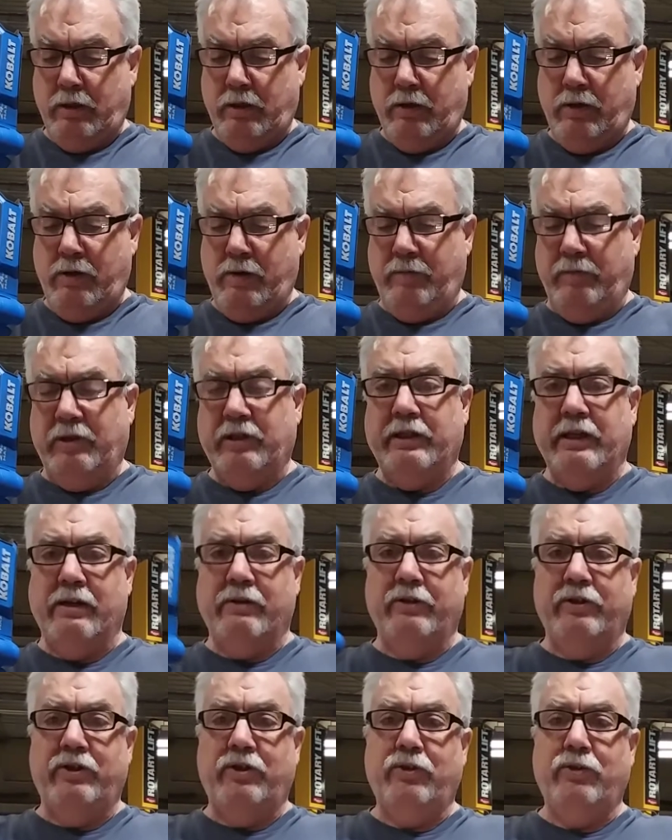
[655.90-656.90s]
oh, it's down
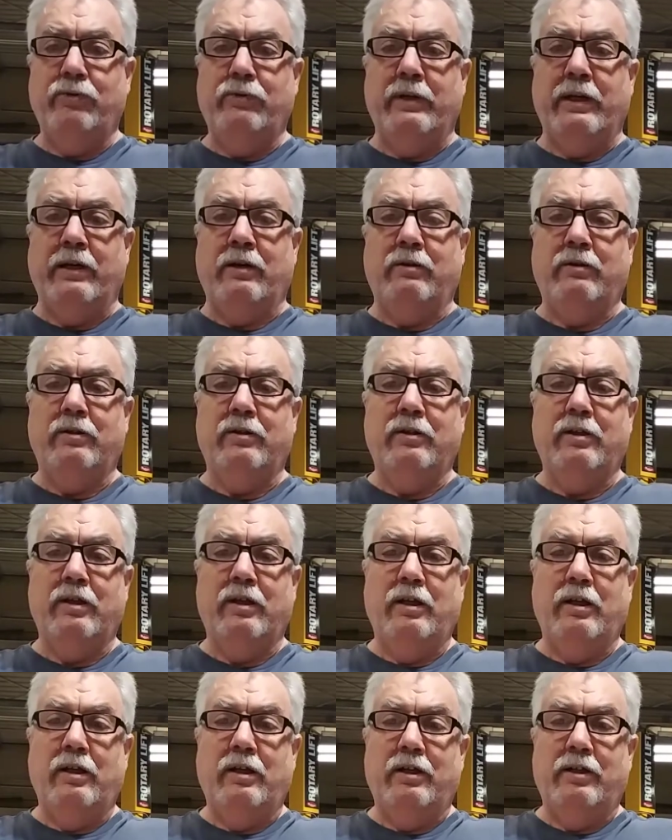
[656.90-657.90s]
to 2 now.
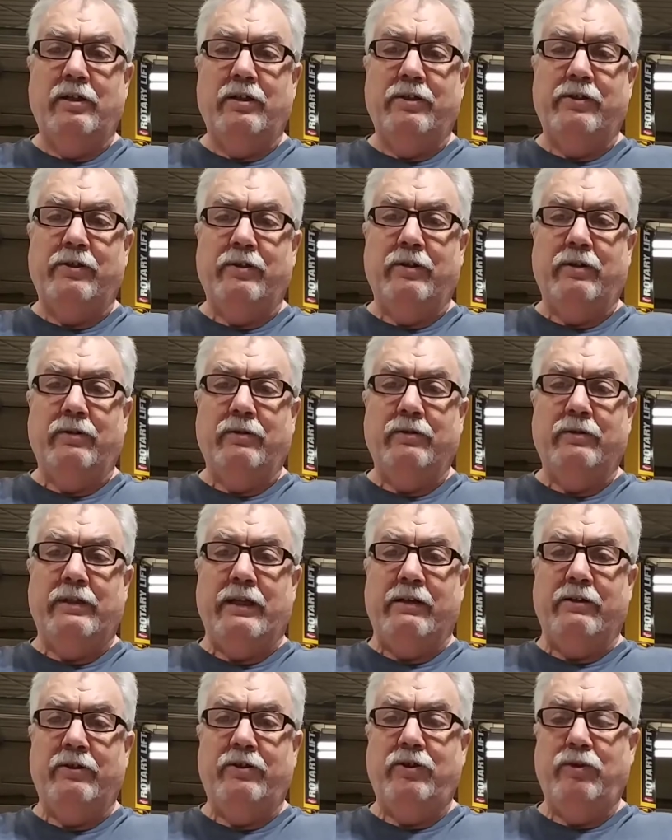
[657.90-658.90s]
So
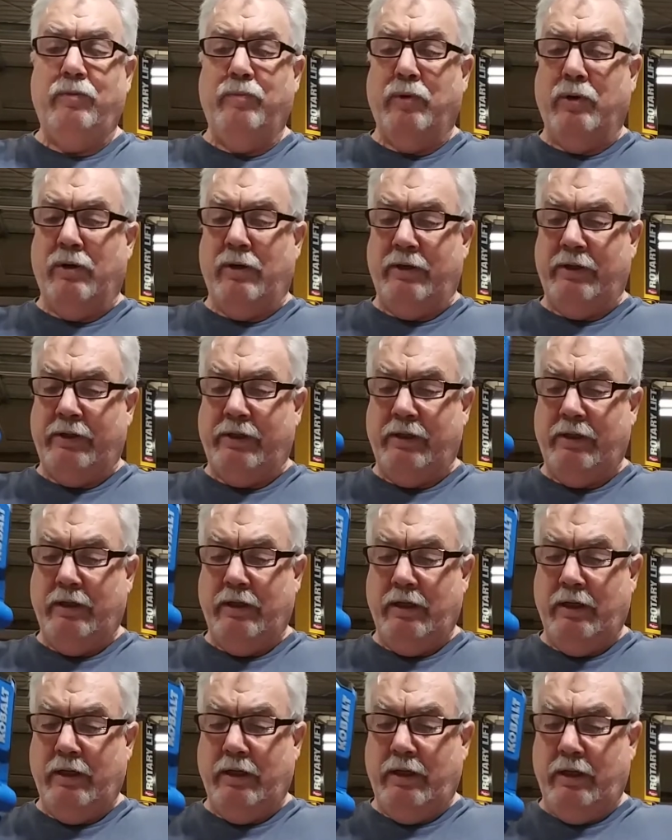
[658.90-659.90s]
down to 2 bars.
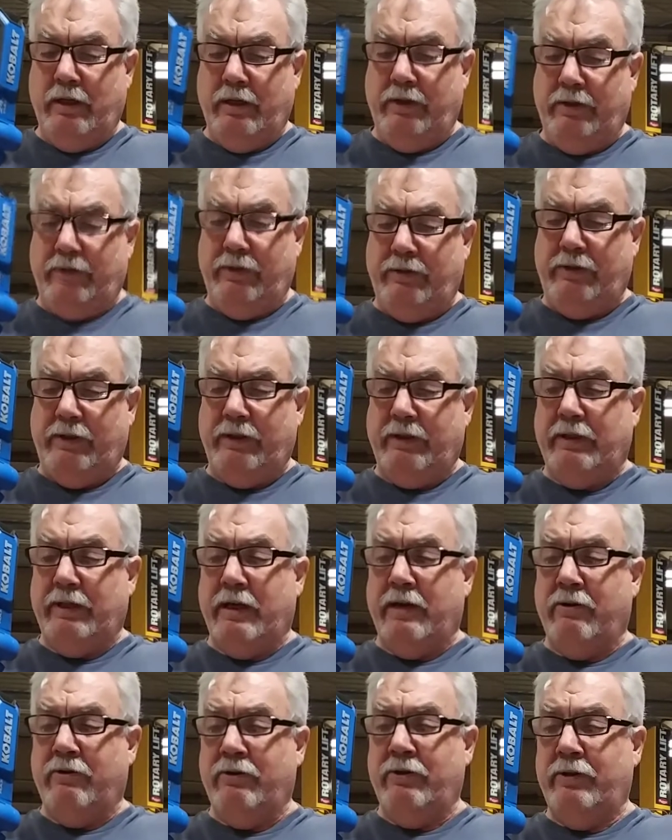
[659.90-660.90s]
So 6
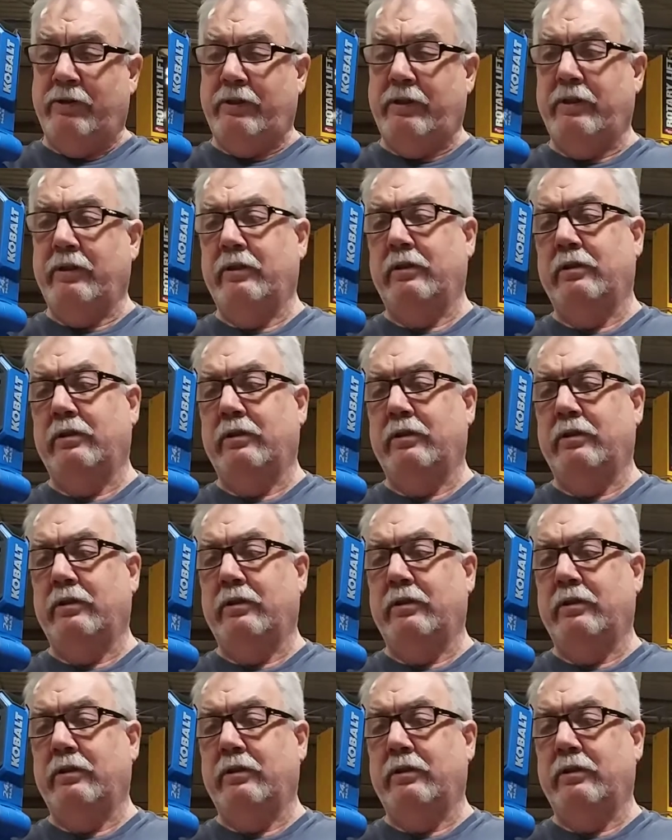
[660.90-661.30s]
hours